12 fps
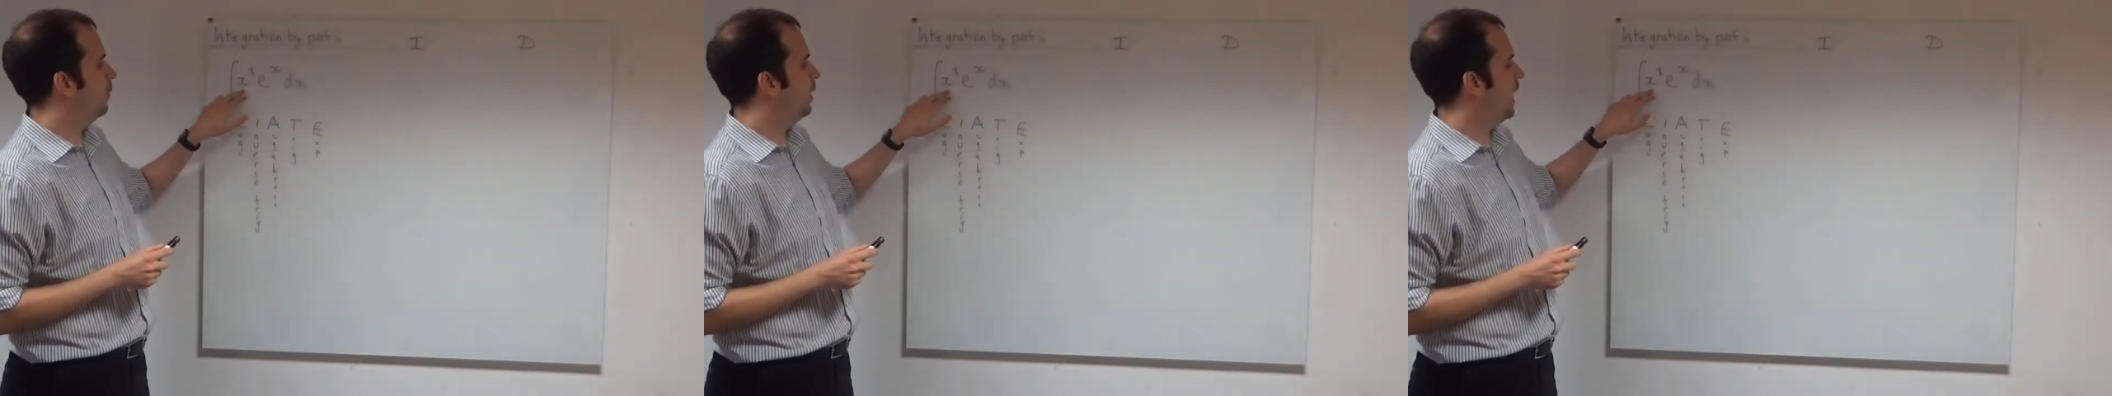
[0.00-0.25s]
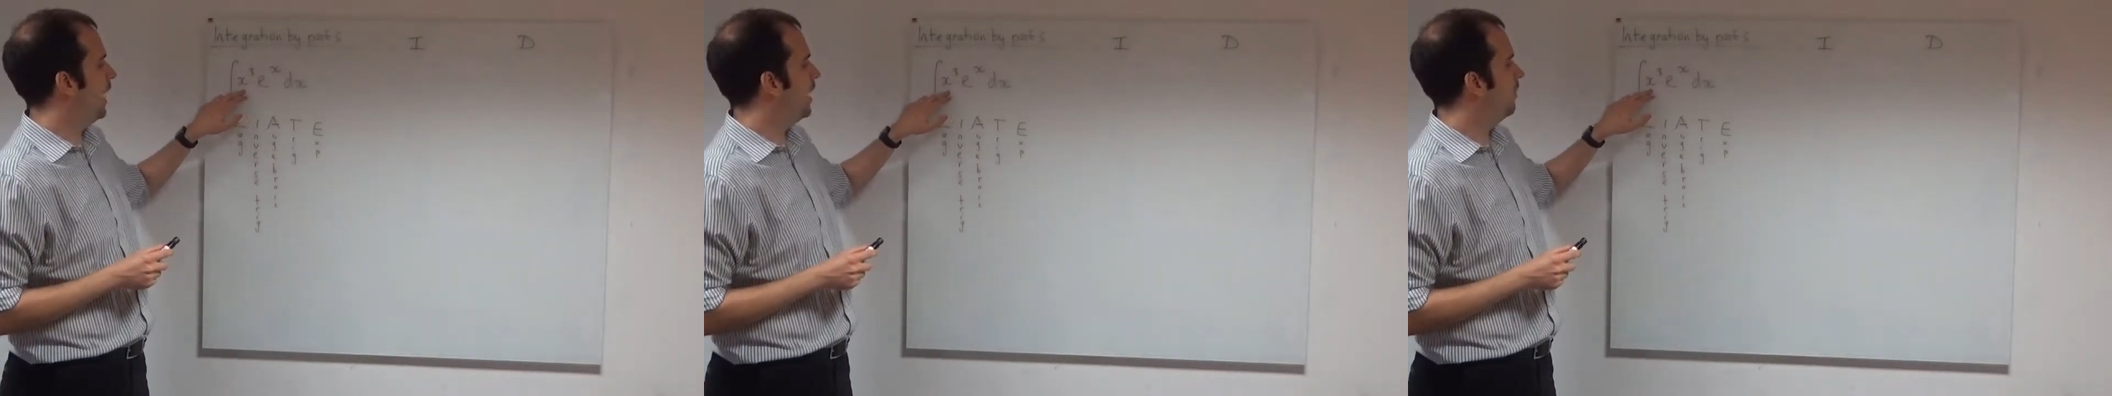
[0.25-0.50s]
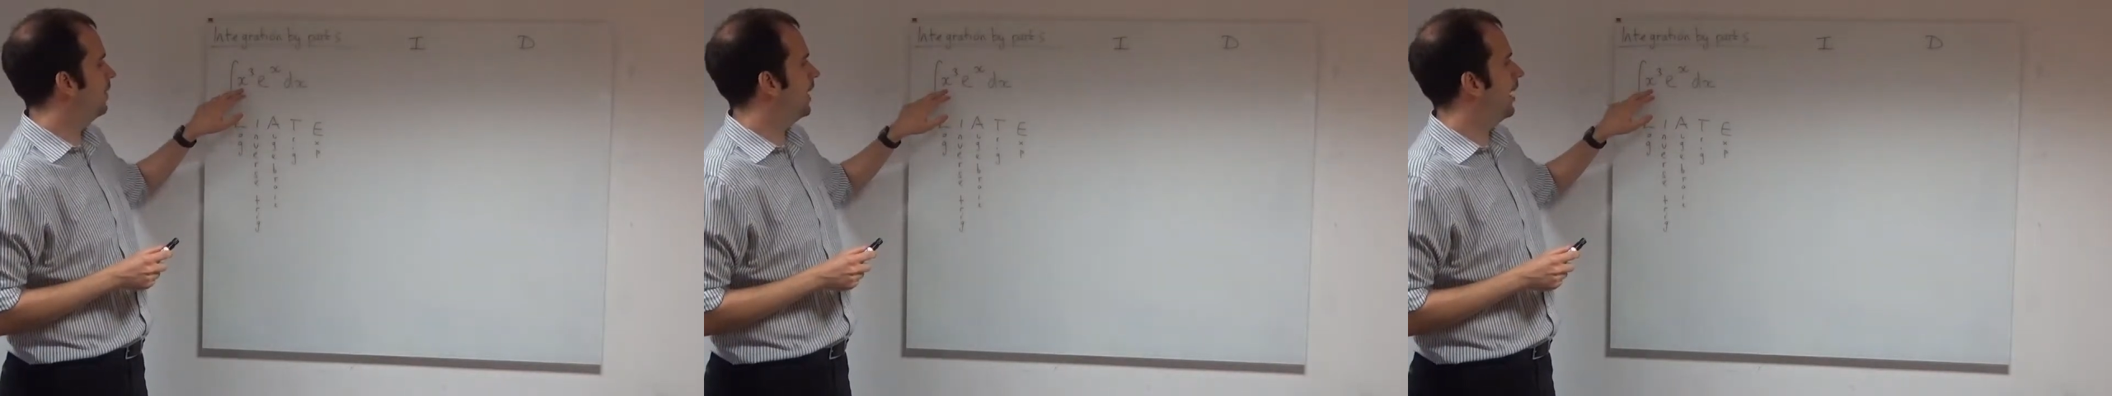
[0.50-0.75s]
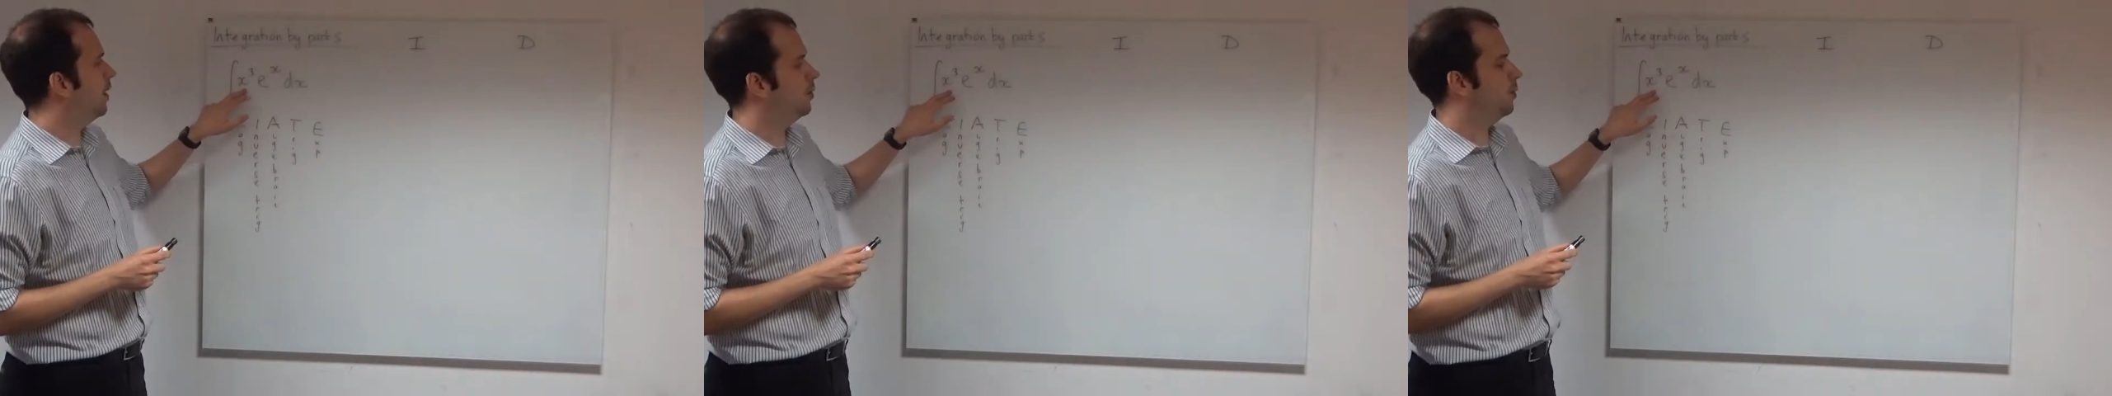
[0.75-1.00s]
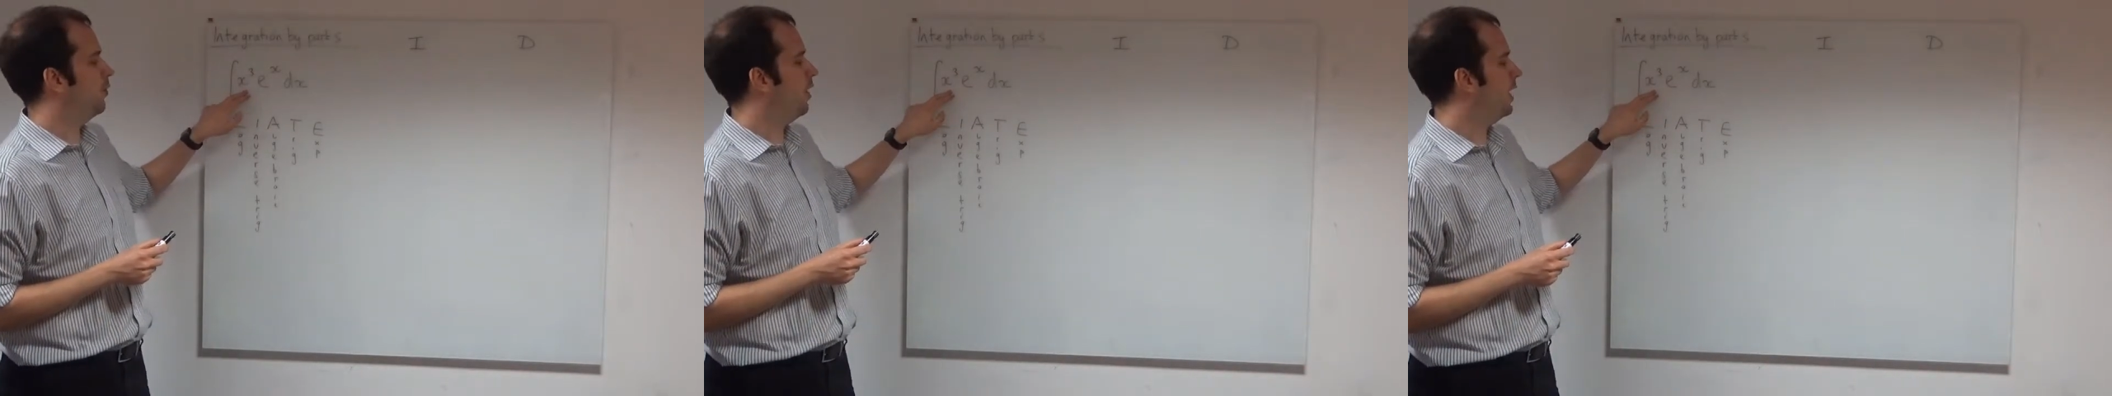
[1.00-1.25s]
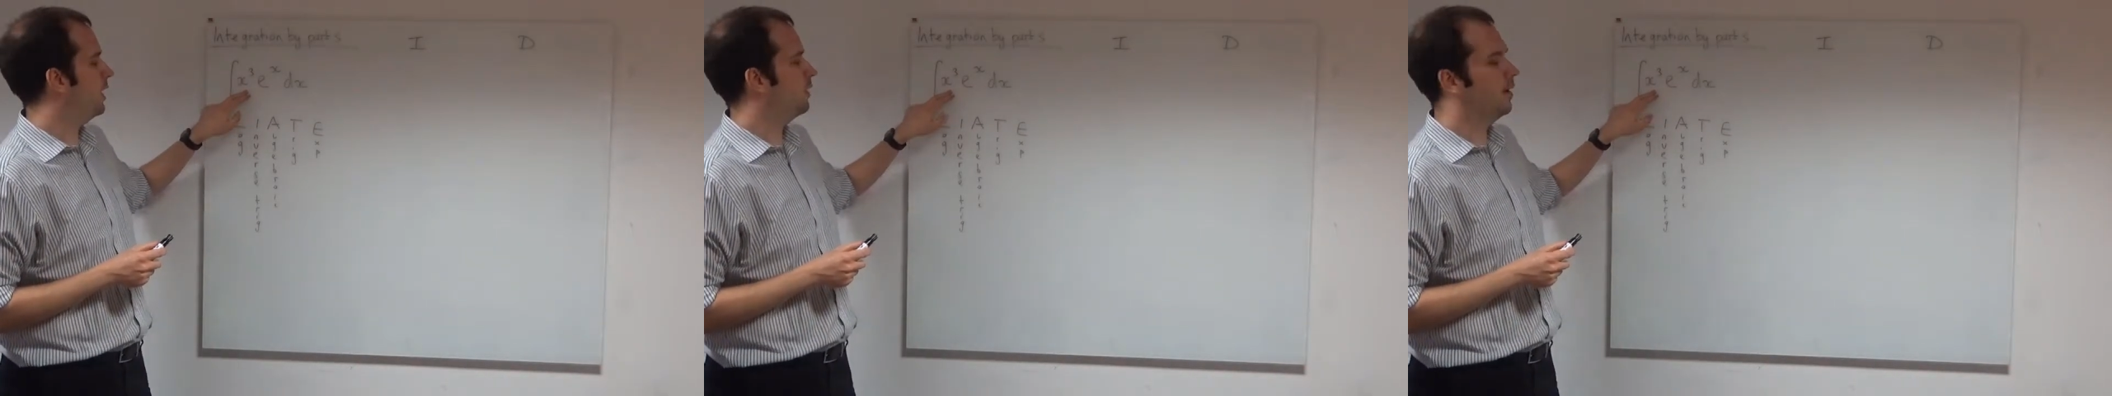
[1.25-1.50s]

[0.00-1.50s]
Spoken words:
We have an algebraic